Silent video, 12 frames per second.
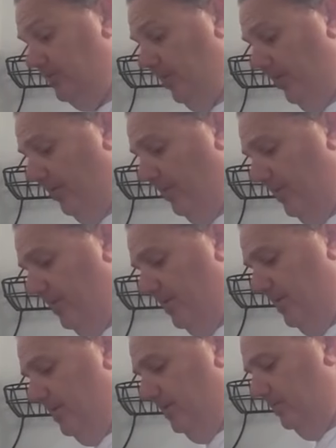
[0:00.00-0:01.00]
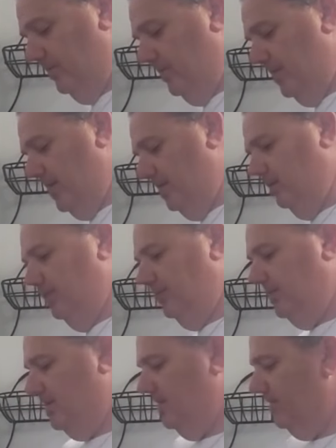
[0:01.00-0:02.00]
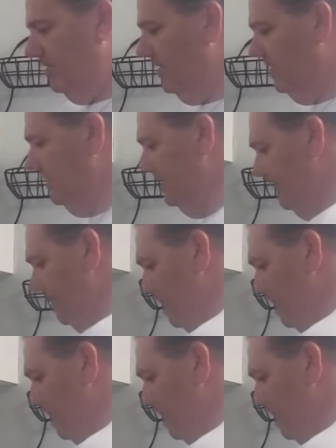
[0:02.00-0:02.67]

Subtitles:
dinner. So again, little olive oil.